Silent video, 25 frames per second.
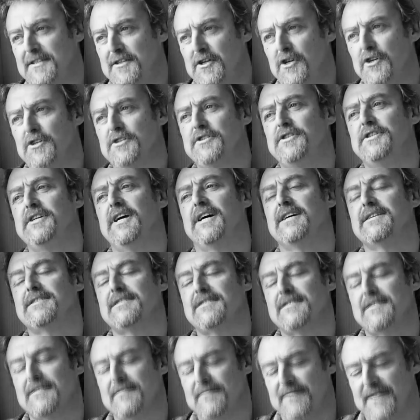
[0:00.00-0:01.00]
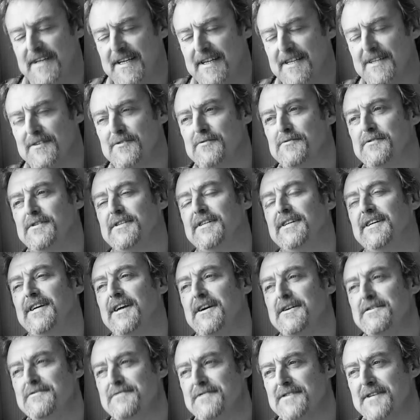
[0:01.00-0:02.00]
It's not just a vehicle to
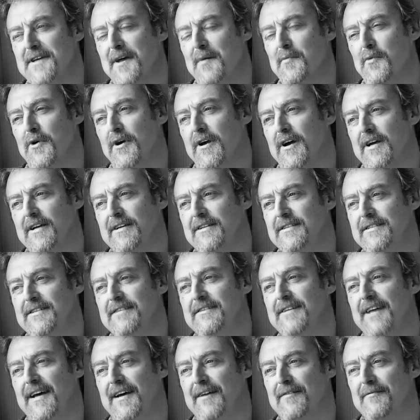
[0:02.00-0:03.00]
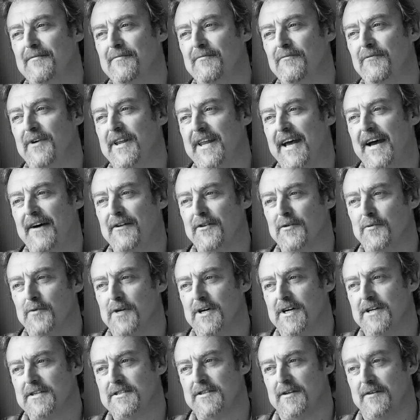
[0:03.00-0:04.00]
go somewhere. I can do that without the
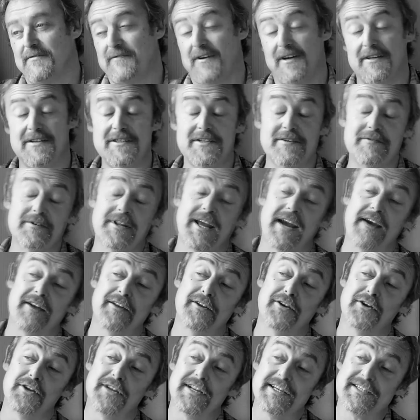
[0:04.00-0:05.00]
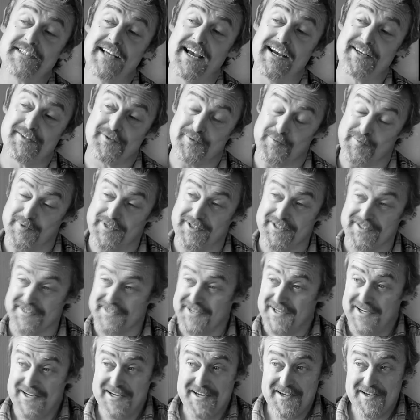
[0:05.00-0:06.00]
workshop. If I can do it without a lot less hassle, because
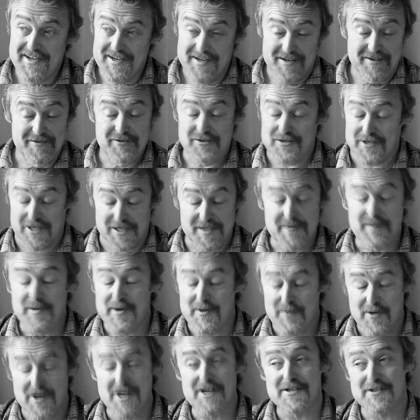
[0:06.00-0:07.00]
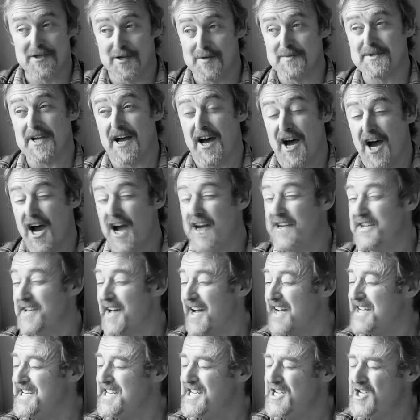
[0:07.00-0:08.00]
trust me, workshops are an
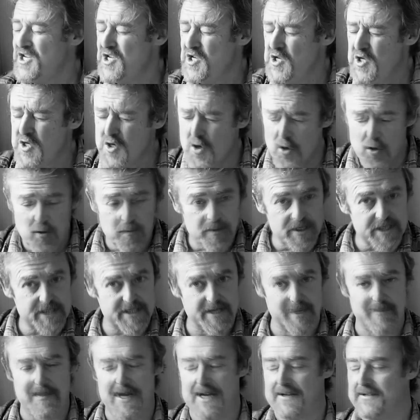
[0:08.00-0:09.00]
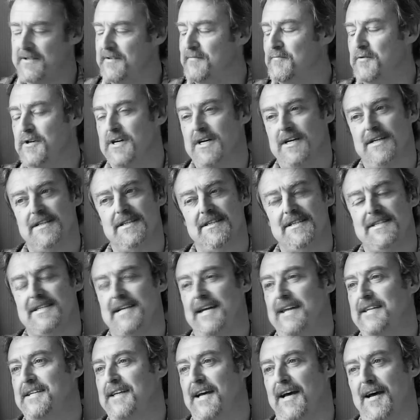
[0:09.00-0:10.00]
enormous amount of work to
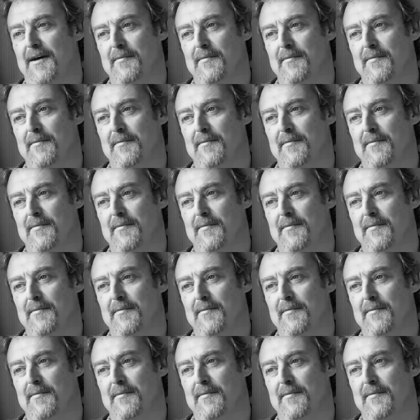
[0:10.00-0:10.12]
set up.